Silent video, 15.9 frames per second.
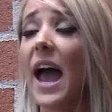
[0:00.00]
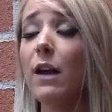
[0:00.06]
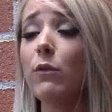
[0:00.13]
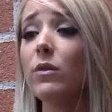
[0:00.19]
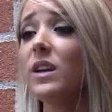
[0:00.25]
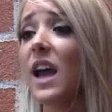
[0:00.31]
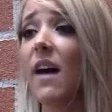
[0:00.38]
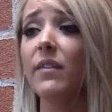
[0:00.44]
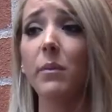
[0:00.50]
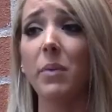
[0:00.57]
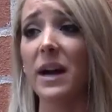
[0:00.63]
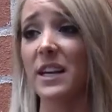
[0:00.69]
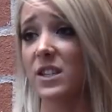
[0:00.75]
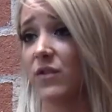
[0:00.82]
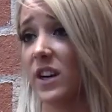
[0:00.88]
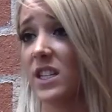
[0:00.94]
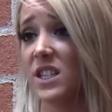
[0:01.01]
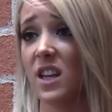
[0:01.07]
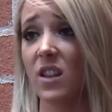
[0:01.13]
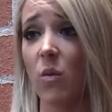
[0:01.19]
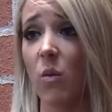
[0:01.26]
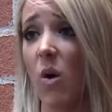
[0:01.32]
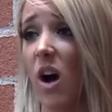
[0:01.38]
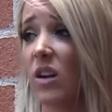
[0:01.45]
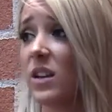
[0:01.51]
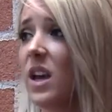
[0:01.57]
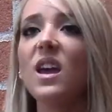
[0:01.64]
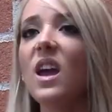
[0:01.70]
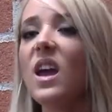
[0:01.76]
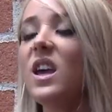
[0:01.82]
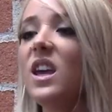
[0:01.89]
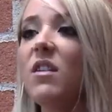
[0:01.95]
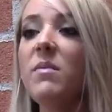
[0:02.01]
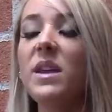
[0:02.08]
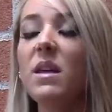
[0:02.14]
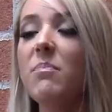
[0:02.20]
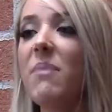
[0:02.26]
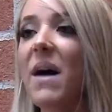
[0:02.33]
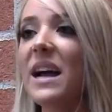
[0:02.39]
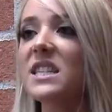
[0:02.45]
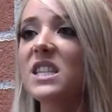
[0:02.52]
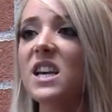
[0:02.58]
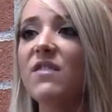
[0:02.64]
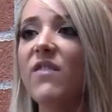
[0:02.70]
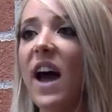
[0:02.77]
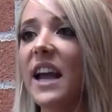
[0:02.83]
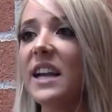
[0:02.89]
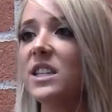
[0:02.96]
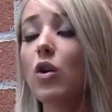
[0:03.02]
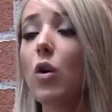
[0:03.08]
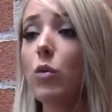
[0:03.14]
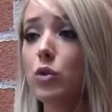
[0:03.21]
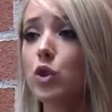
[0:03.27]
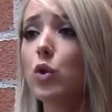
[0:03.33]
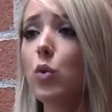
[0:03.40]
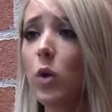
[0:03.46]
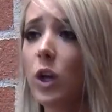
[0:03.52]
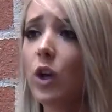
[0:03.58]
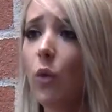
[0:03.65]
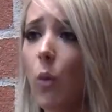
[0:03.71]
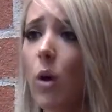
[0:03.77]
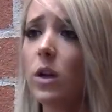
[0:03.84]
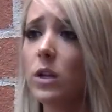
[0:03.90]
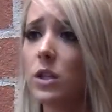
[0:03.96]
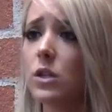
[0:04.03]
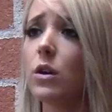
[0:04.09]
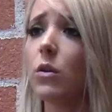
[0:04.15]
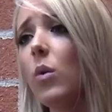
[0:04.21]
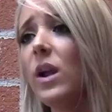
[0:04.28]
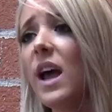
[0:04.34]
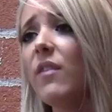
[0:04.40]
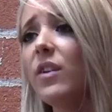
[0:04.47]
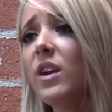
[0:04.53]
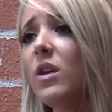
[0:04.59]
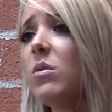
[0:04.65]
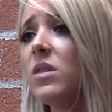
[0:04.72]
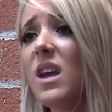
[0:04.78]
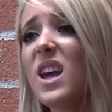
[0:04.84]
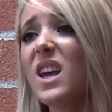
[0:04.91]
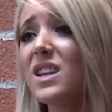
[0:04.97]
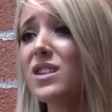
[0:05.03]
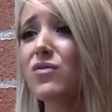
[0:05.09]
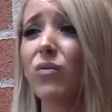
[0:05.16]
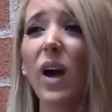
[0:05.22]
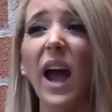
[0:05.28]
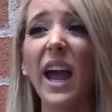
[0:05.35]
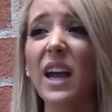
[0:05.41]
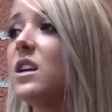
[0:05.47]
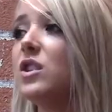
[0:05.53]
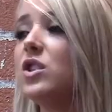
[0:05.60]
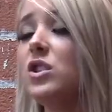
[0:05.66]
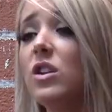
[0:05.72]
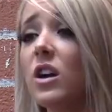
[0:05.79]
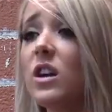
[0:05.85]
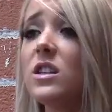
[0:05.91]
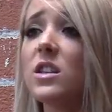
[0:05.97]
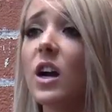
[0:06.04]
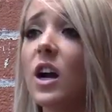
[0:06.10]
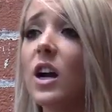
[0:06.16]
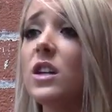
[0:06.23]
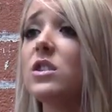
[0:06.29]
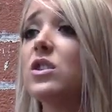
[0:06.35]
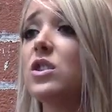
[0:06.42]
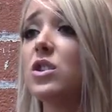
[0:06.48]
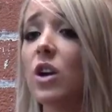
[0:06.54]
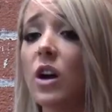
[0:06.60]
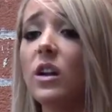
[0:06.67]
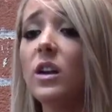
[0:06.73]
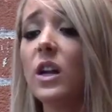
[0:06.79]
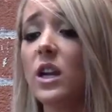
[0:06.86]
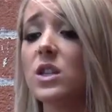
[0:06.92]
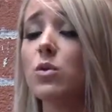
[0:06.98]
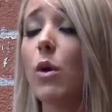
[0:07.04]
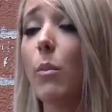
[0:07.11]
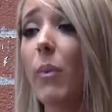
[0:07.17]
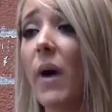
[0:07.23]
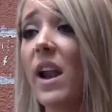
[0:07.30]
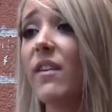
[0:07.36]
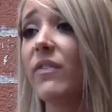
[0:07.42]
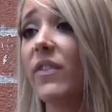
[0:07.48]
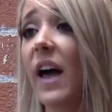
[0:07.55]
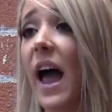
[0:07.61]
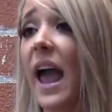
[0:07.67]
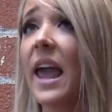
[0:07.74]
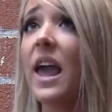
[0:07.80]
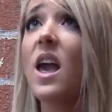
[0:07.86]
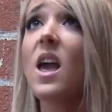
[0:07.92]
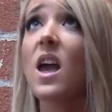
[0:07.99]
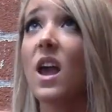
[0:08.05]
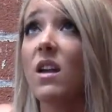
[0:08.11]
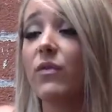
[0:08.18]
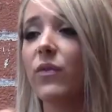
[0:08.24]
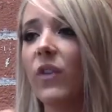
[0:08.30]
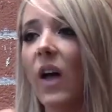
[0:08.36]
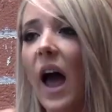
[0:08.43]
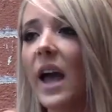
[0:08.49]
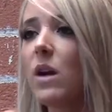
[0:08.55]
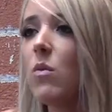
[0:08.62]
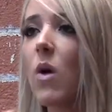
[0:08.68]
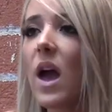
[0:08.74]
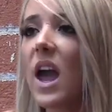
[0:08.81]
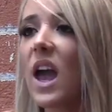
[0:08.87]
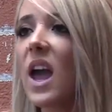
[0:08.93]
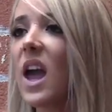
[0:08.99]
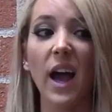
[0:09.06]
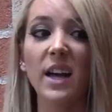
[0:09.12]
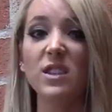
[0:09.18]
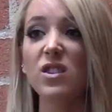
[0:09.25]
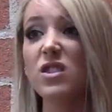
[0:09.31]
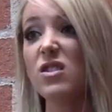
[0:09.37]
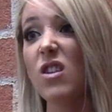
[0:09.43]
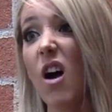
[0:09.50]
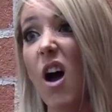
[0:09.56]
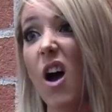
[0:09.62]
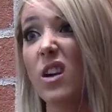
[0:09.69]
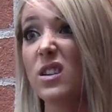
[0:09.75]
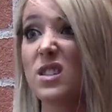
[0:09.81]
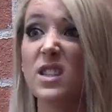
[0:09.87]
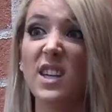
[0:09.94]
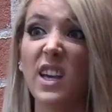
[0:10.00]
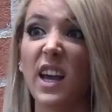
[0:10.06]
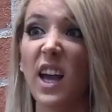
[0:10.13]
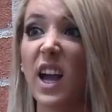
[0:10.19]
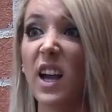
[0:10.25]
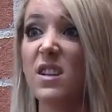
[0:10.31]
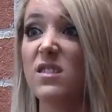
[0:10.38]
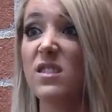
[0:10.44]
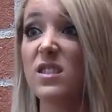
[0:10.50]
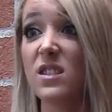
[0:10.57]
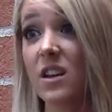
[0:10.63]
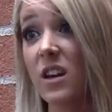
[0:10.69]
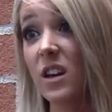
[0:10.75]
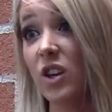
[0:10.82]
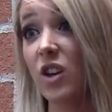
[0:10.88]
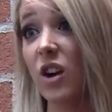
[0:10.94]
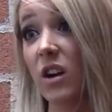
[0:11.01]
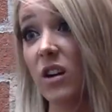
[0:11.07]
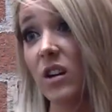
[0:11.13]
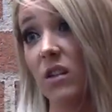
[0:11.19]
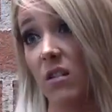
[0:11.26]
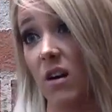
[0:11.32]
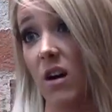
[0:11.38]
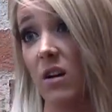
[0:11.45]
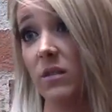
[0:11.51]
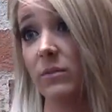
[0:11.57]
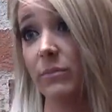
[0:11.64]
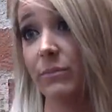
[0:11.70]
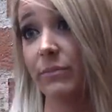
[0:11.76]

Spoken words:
I really have the best friends in the world. They give me the best advice. You know, do what you want to do. Whatever you think is right, it's your turn to turn into a butterfly and fly away. Guys are dogs and you're a girl.